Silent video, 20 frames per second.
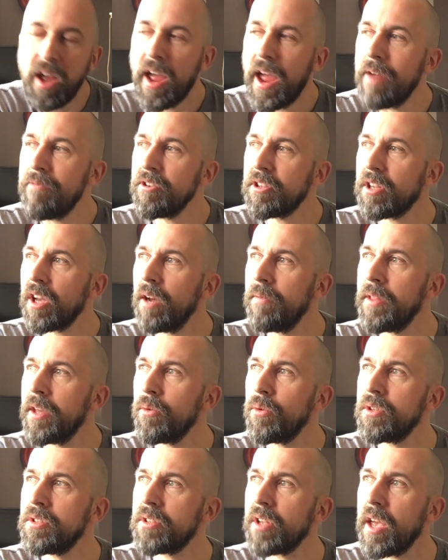Every time there
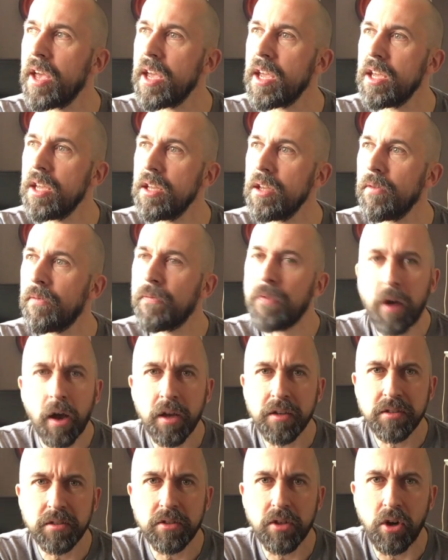was a
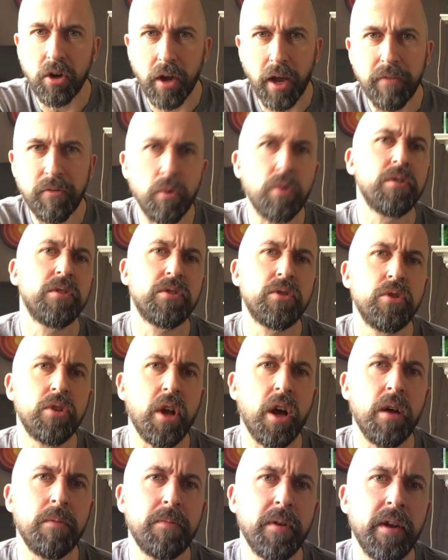fast song, everyone stood
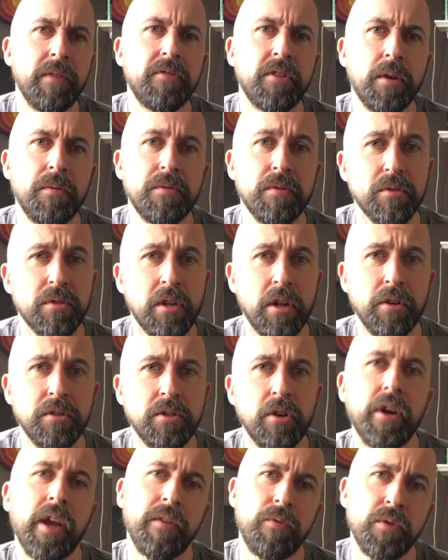up, and every time there was a slow
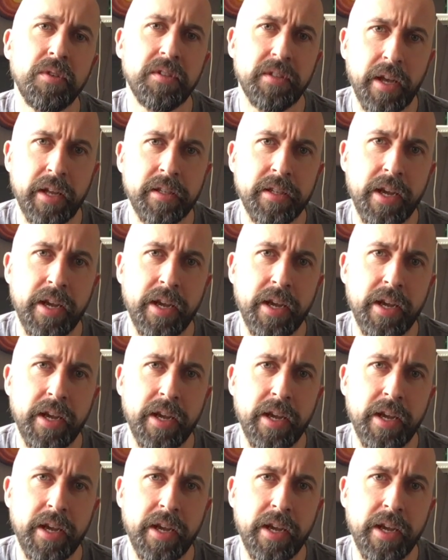song, everyone sat